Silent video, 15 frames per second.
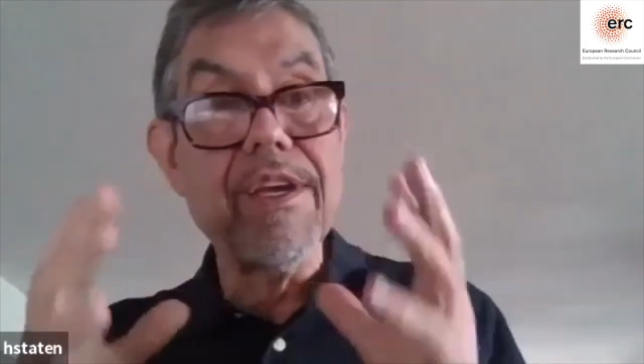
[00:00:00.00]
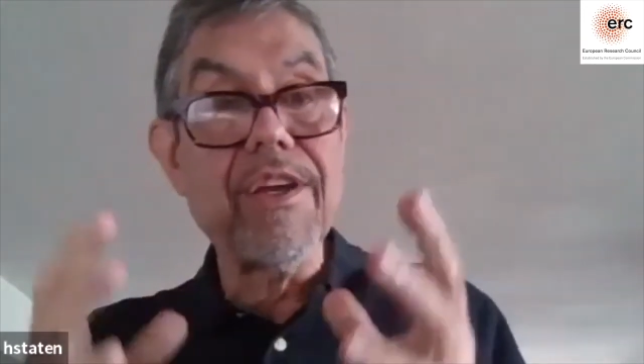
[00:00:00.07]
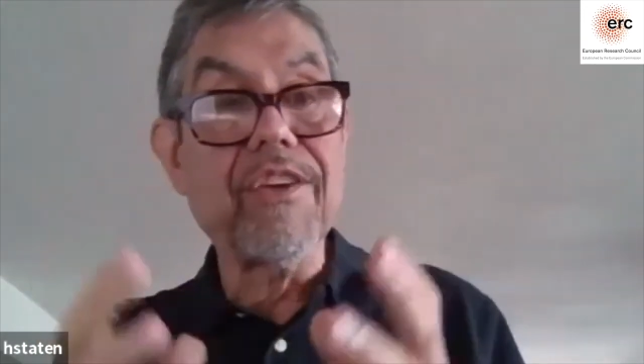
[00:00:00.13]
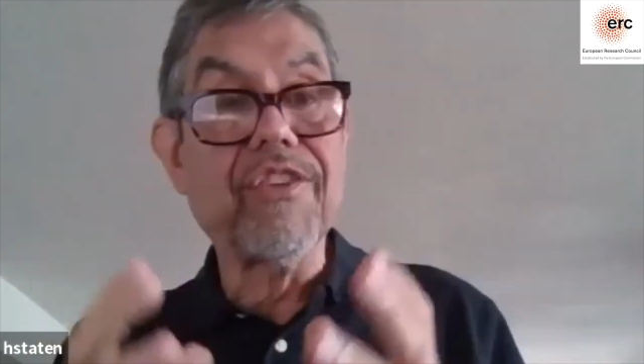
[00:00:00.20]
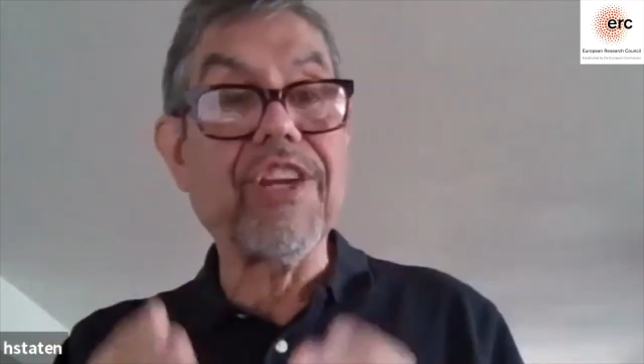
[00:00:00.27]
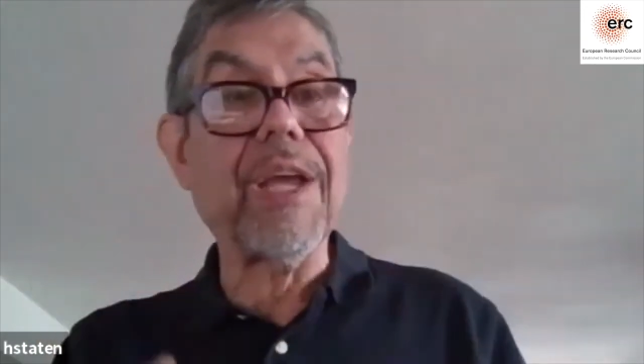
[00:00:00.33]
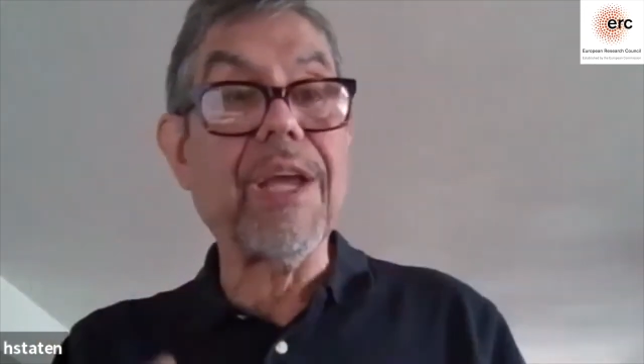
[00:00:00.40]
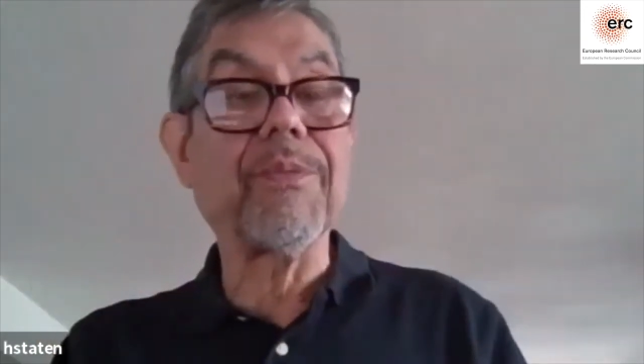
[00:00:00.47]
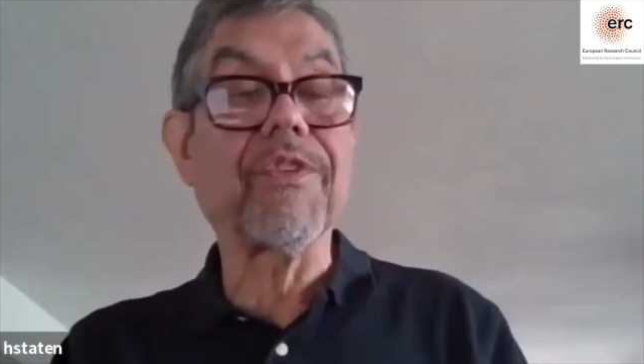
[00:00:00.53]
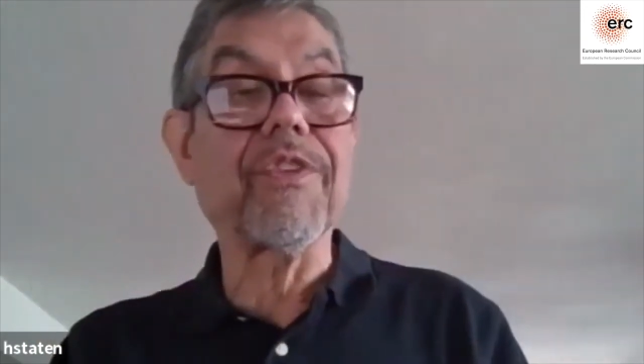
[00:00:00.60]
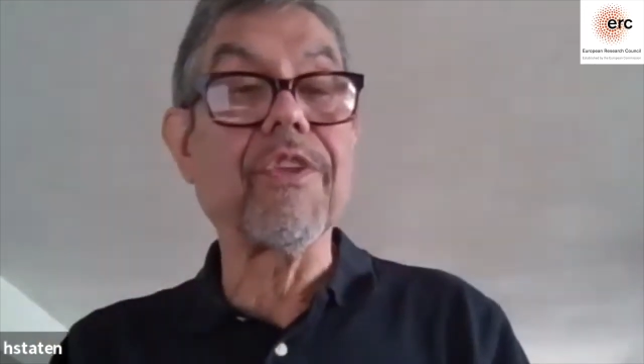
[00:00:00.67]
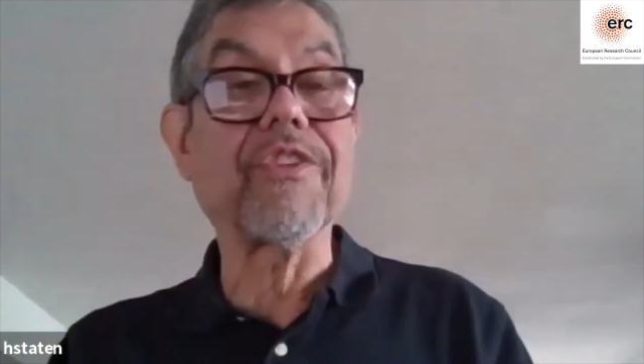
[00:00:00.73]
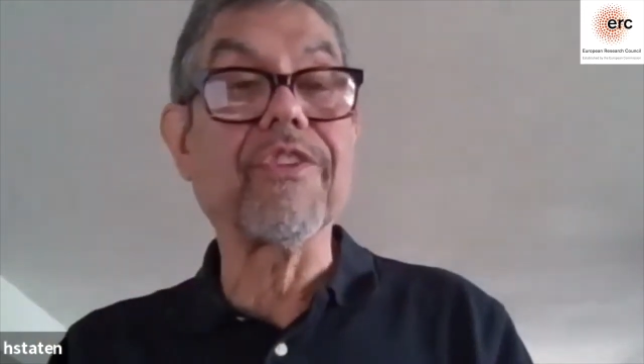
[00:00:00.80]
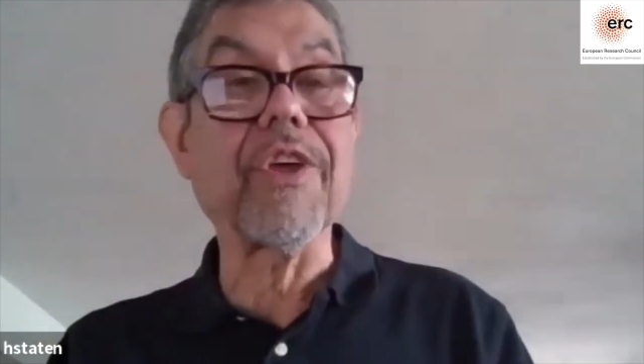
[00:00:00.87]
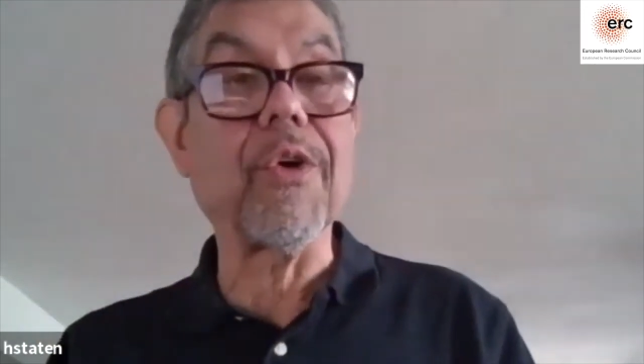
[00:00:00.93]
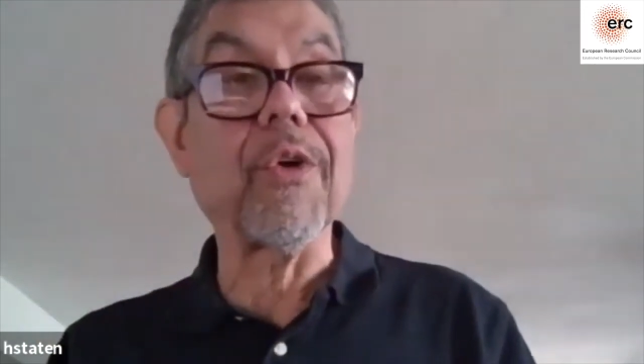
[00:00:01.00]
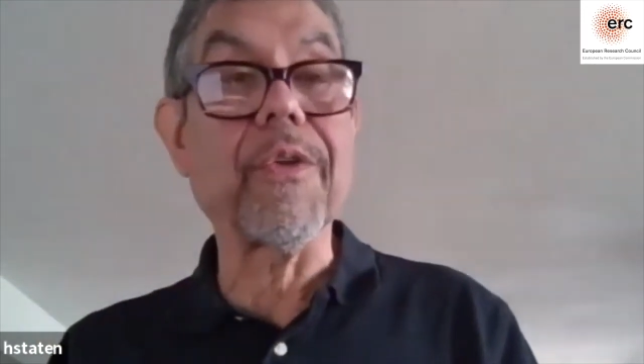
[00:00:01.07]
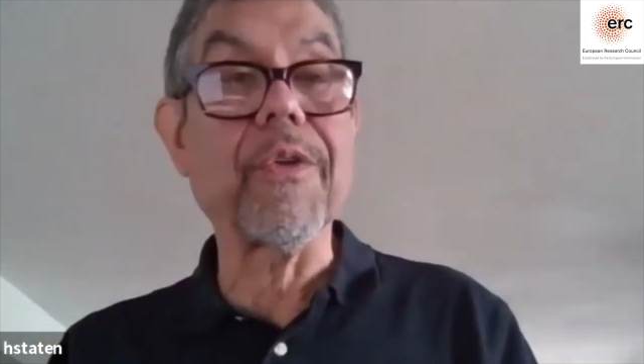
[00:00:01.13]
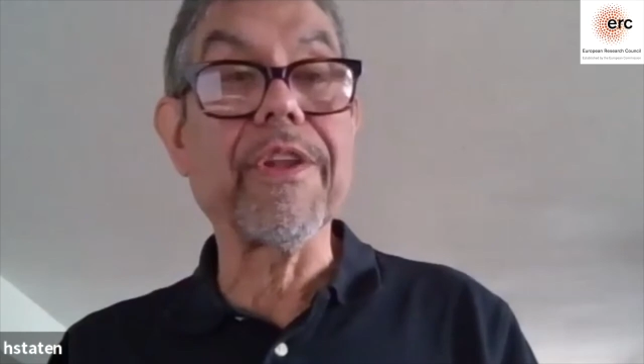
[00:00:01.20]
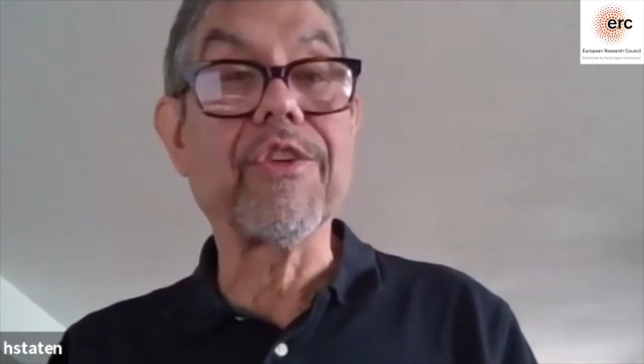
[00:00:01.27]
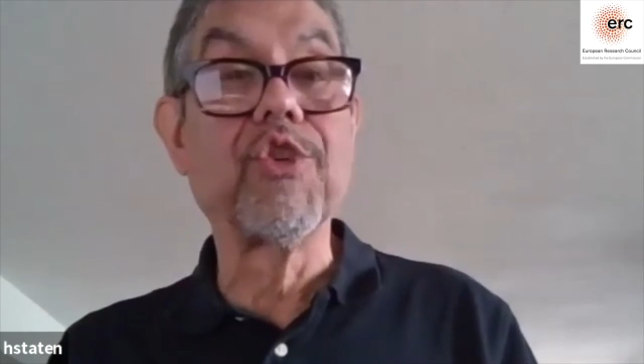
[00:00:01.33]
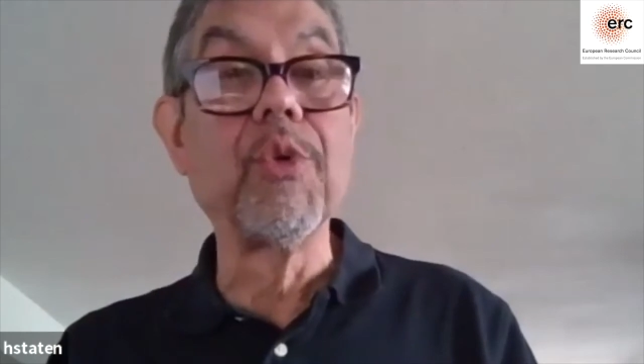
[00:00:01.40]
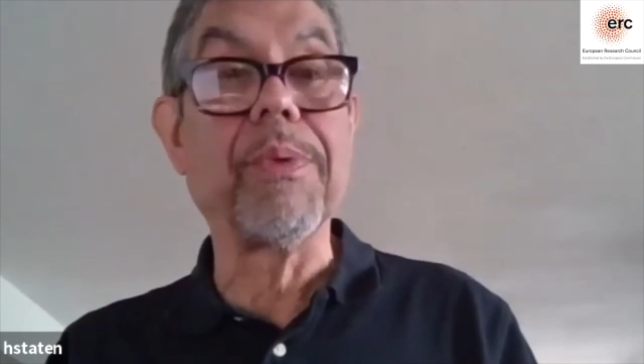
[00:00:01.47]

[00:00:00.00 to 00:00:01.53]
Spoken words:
shapes the soul, the